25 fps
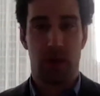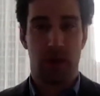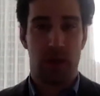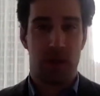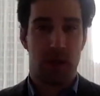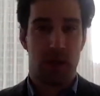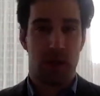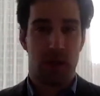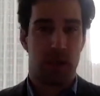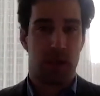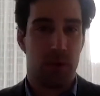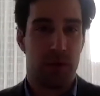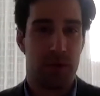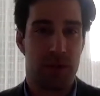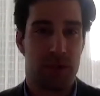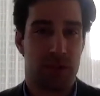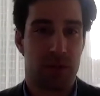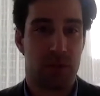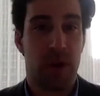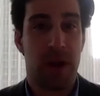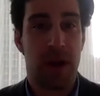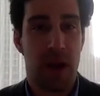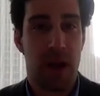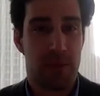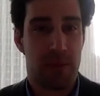it was the
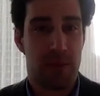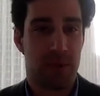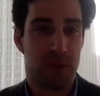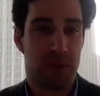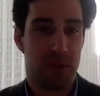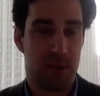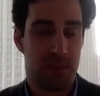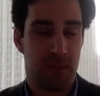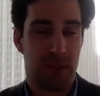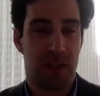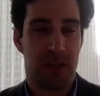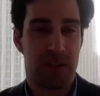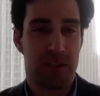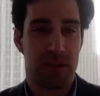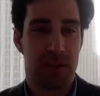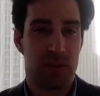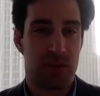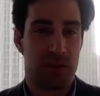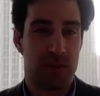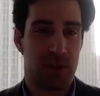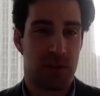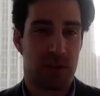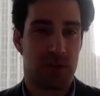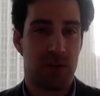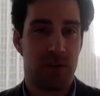right opportunity because it was
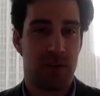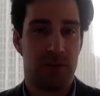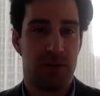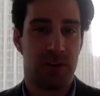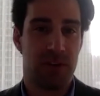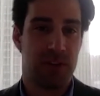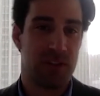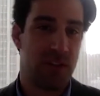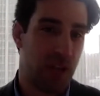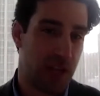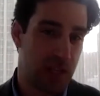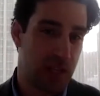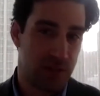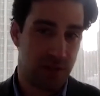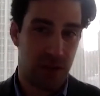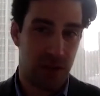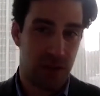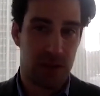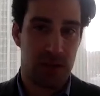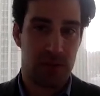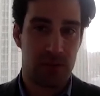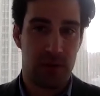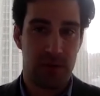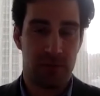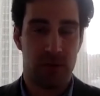it
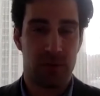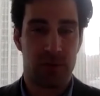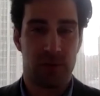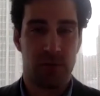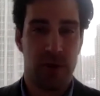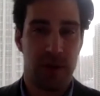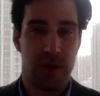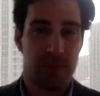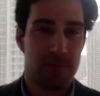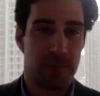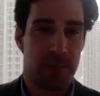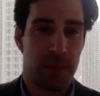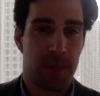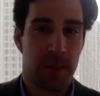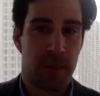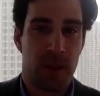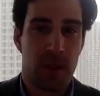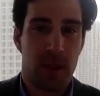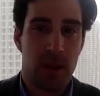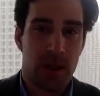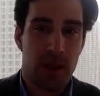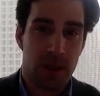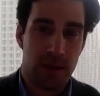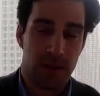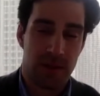satisfied 3 for 3
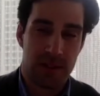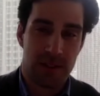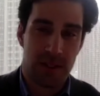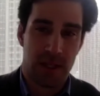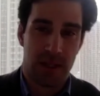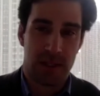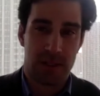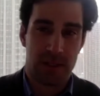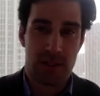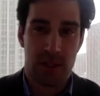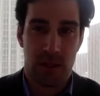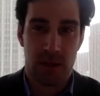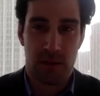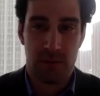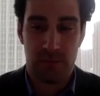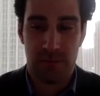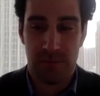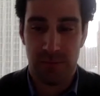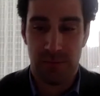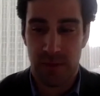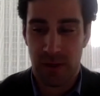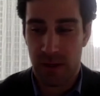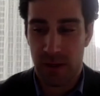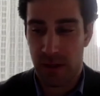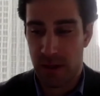in the sense of
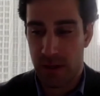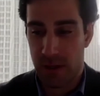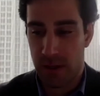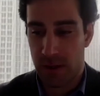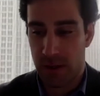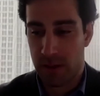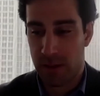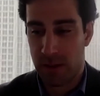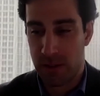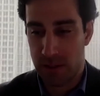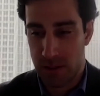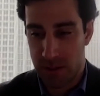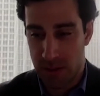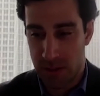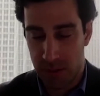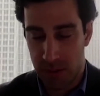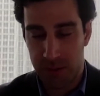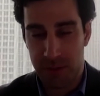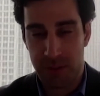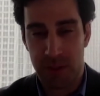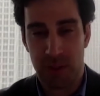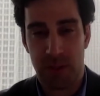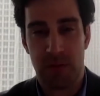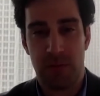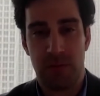
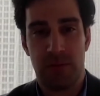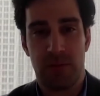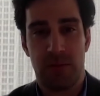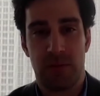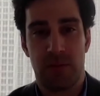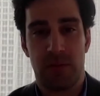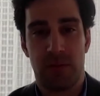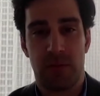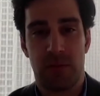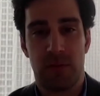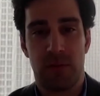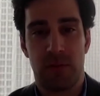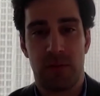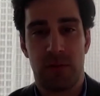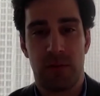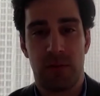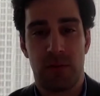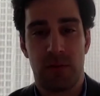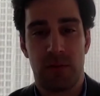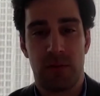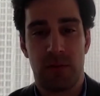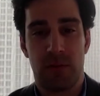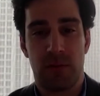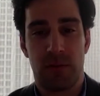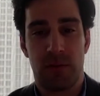consultative,
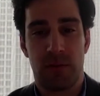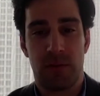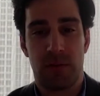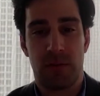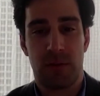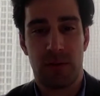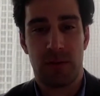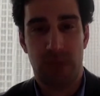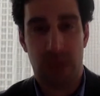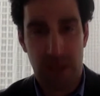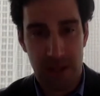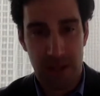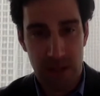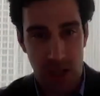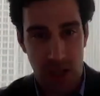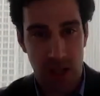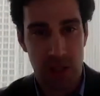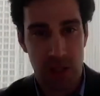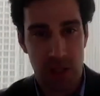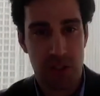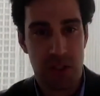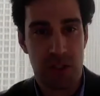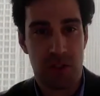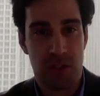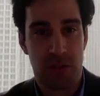
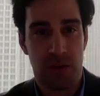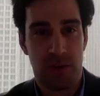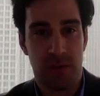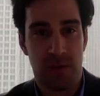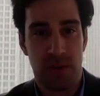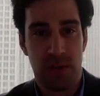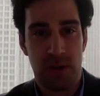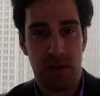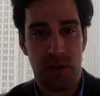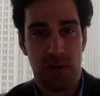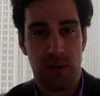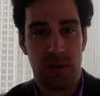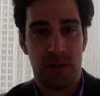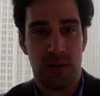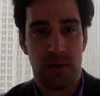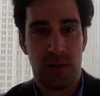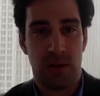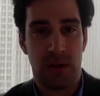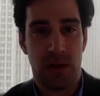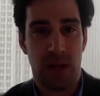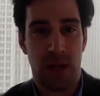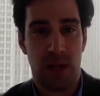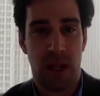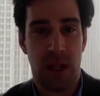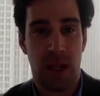technology driven,
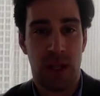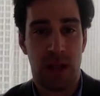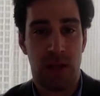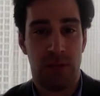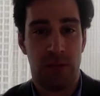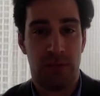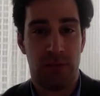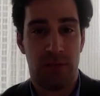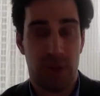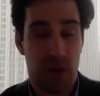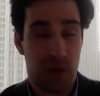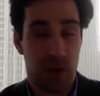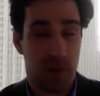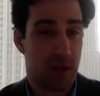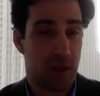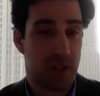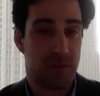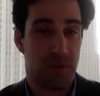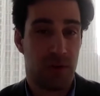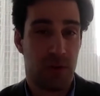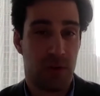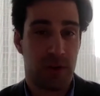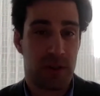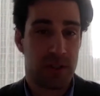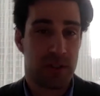and very much
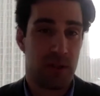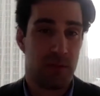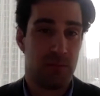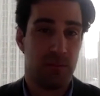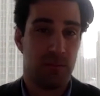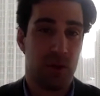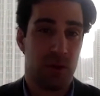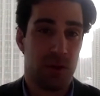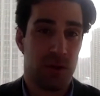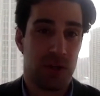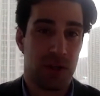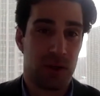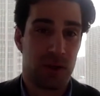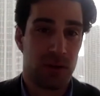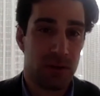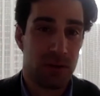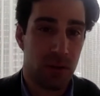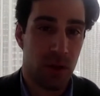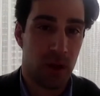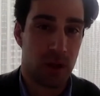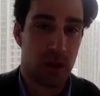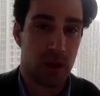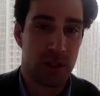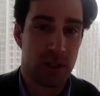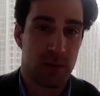focused on building
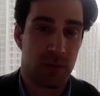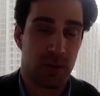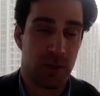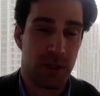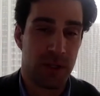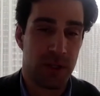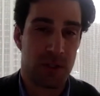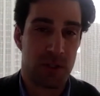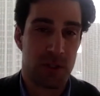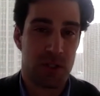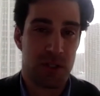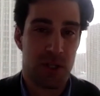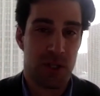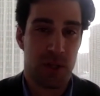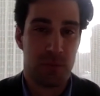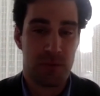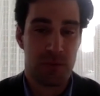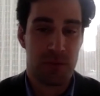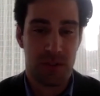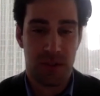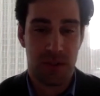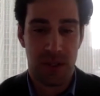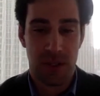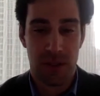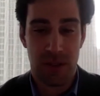long-term relationships.
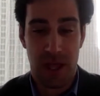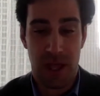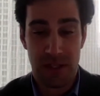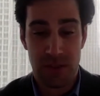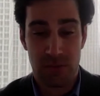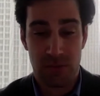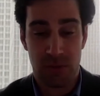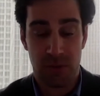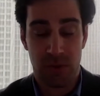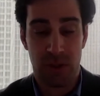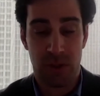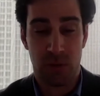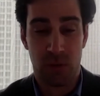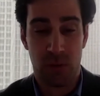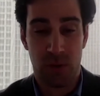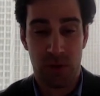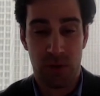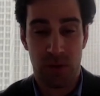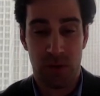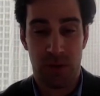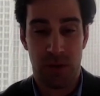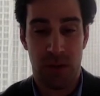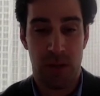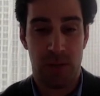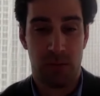And that's really what
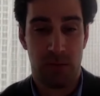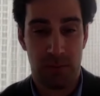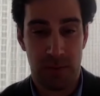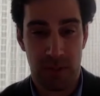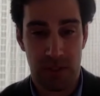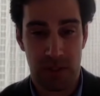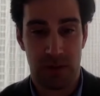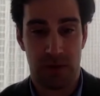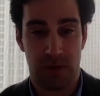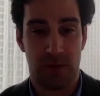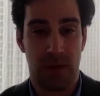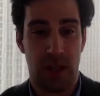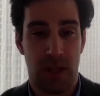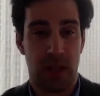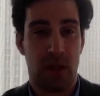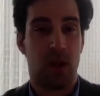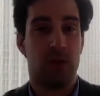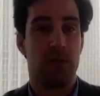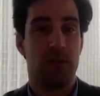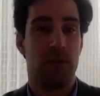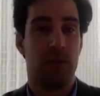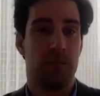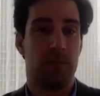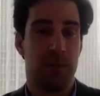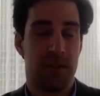enabled me to take
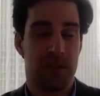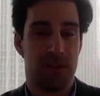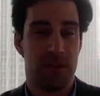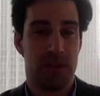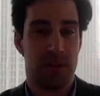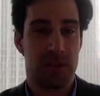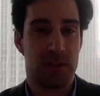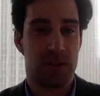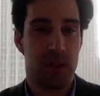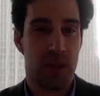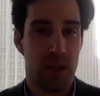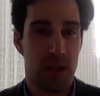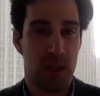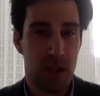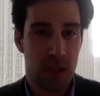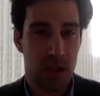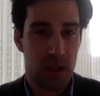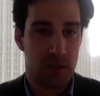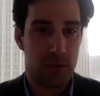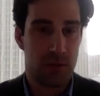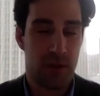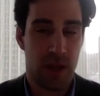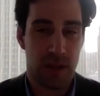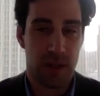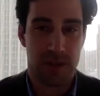over the business in
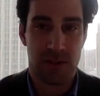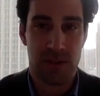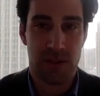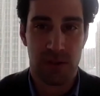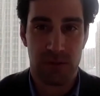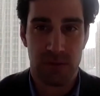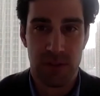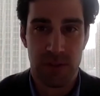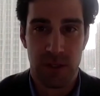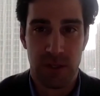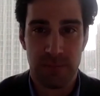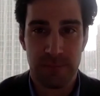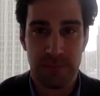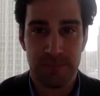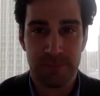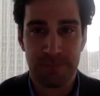2017.